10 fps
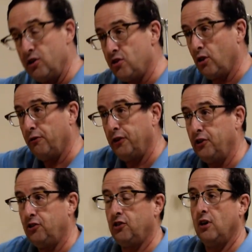
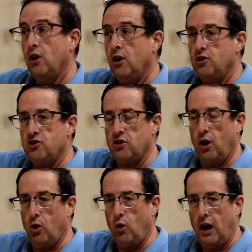surface,
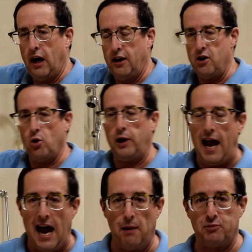so no
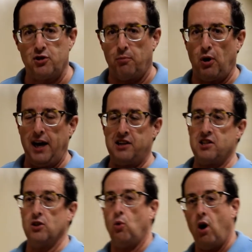gaps or
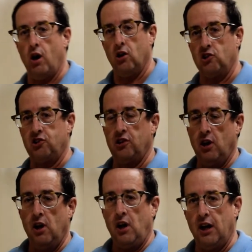breaks in the walls
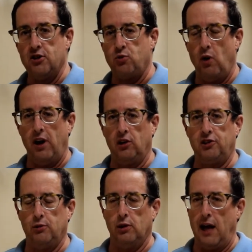as well
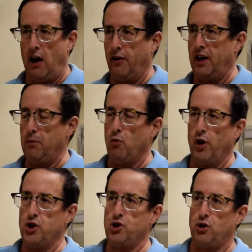to allow any
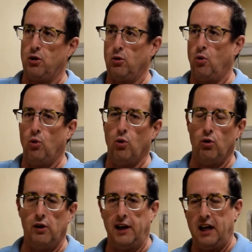moisture
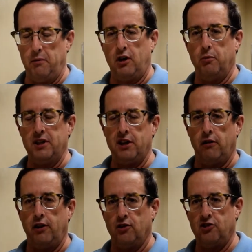or chemical
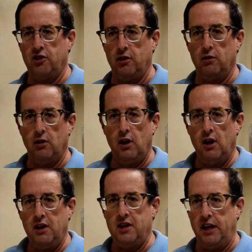materials
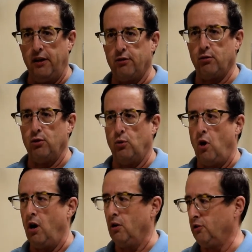to get through the
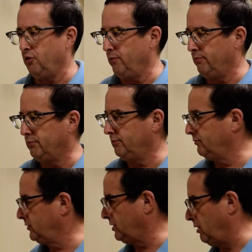walls.
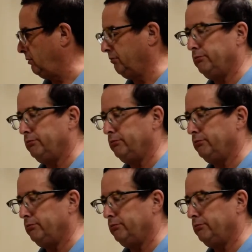So